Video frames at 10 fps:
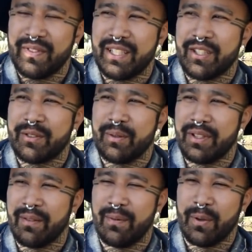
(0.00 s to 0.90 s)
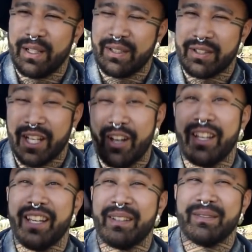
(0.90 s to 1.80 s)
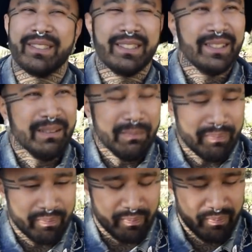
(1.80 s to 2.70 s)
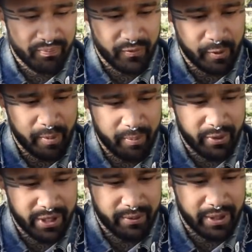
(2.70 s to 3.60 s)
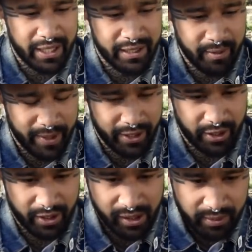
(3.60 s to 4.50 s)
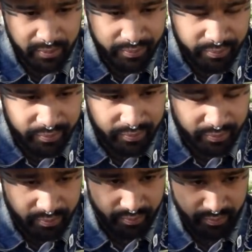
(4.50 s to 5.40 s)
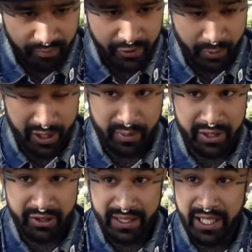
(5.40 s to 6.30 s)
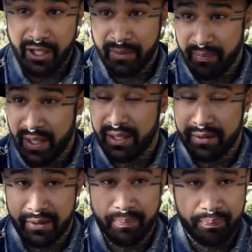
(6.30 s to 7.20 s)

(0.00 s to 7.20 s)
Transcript: You said void. I was like, oh yeah. Remembering when I did meet her, 21 years later, and